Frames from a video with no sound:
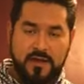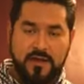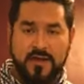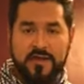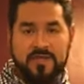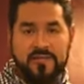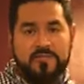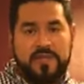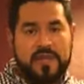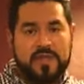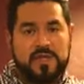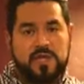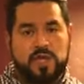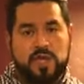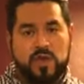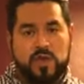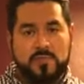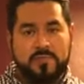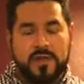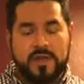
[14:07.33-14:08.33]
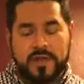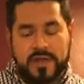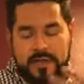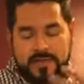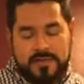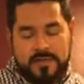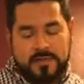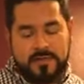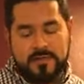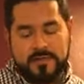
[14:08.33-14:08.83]
I don't have the pink shirt, but I
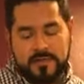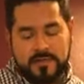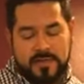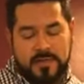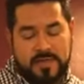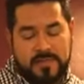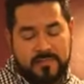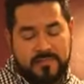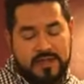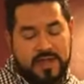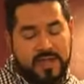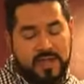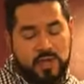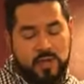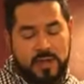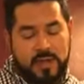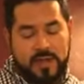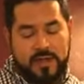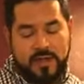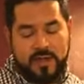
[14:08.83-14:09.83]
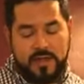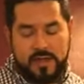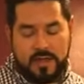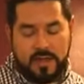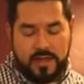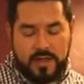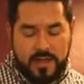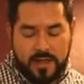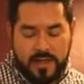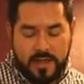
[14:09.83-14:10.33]
got the pink drink.
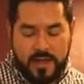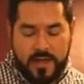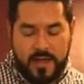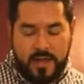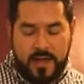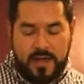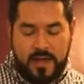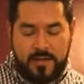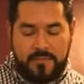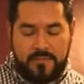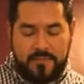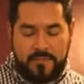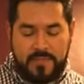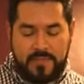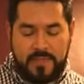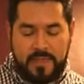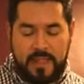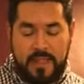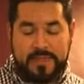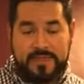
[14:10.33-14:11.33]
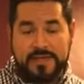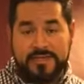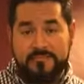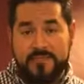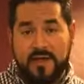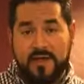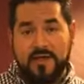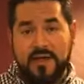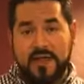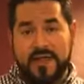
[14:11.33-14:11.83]
Let this
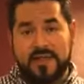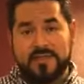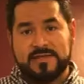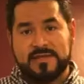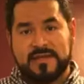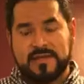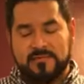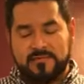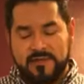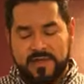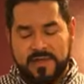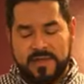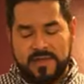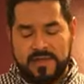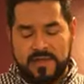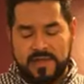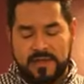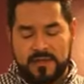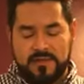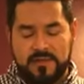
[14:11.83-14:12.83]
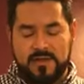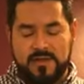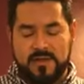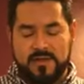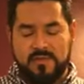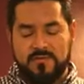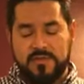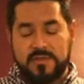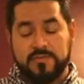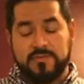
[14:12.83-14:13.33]
marinate. It's gonna really get
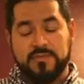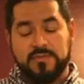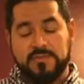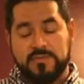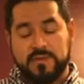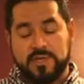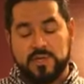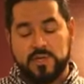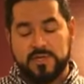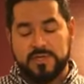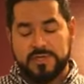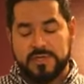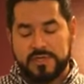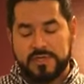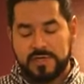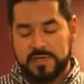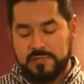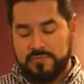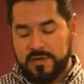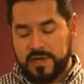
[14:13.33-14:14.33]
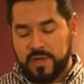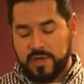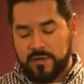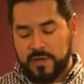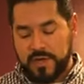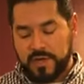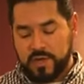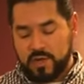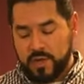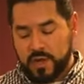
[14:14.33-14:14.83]
good with the juices, but you
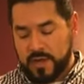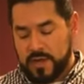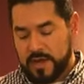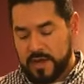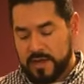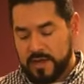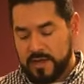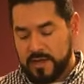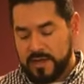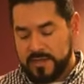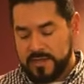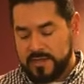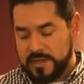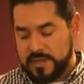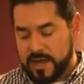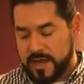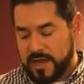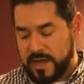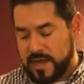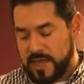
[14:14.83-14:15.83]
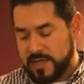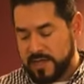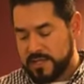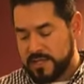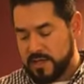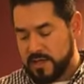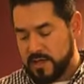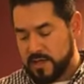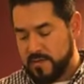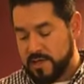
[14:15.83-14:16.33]
want to drink it because it's not gonna
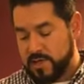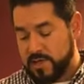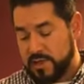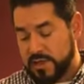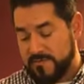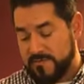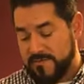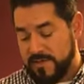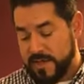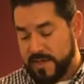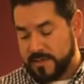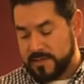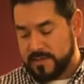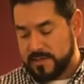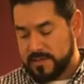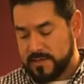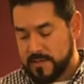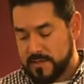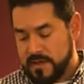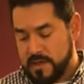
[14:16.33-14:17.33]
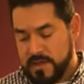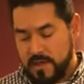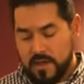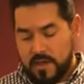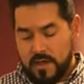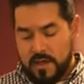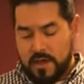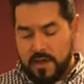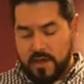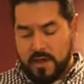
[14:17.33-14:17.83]
last long. You want to drink it fast.
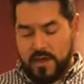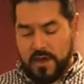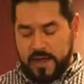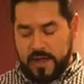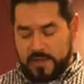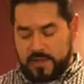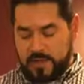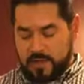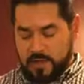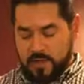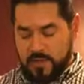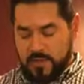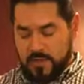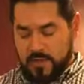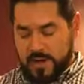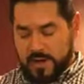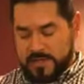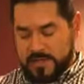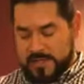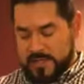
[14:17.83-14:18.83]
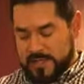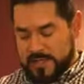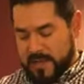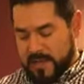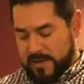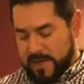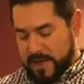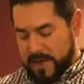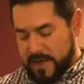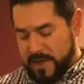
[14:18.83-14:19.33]
All right, so we're gonna set
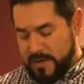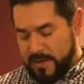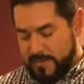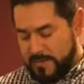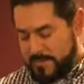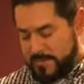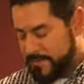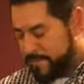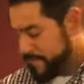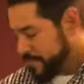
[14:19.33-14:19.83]
that right here.